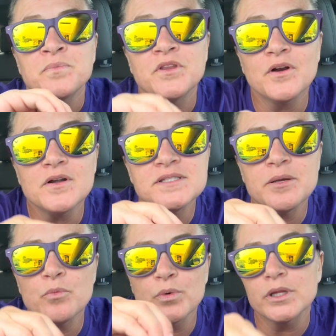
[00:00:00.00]
there are
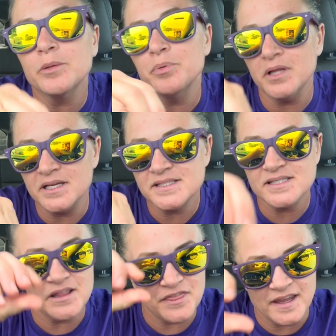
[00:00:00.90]
some really
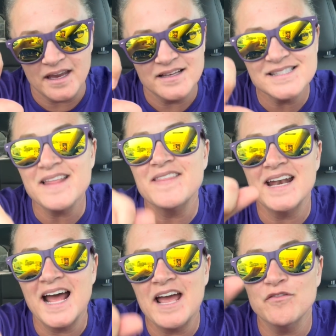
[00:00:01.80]
plus things that
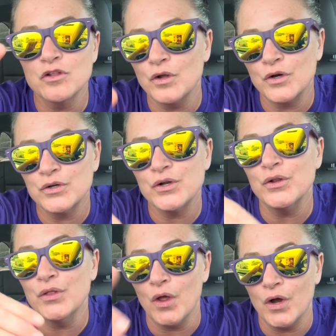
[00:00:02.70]
I have learned
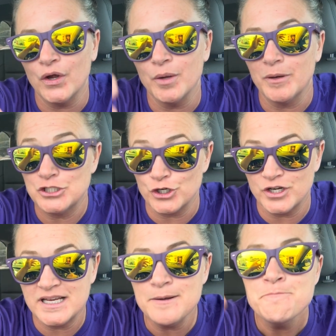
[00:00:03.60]
along my
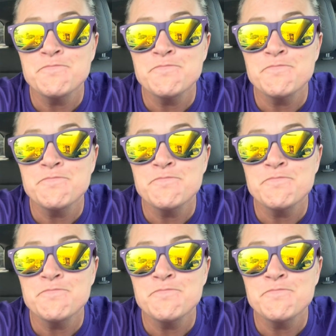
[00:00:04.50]
journey.